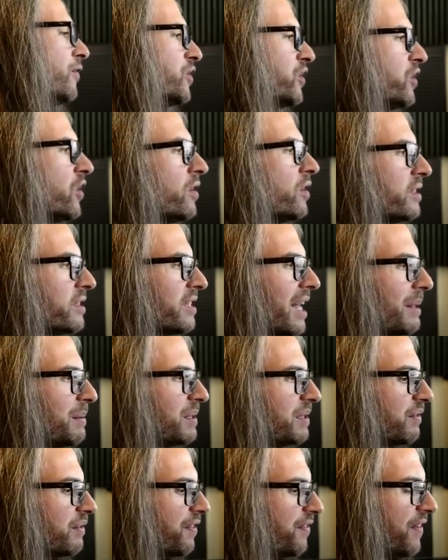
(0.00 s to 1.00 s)
for certain
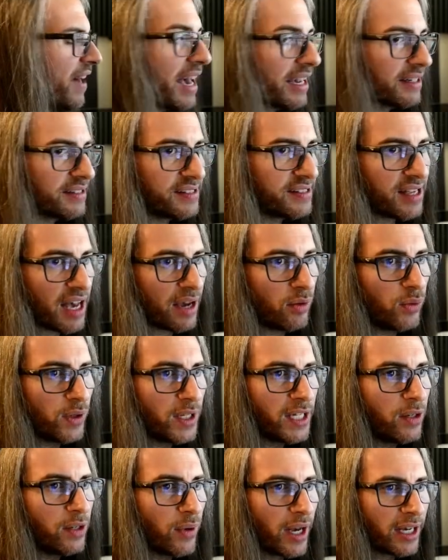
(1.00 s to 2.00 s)
types of effects, I
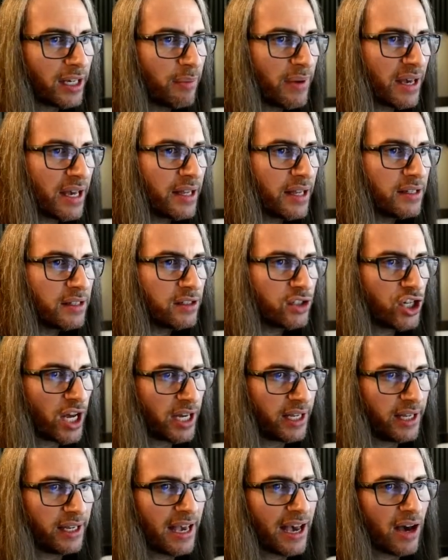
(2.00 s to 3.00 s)
really recommend
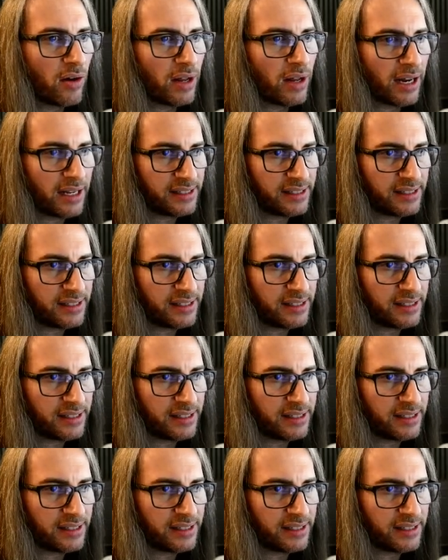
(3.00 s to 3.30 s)
checking out,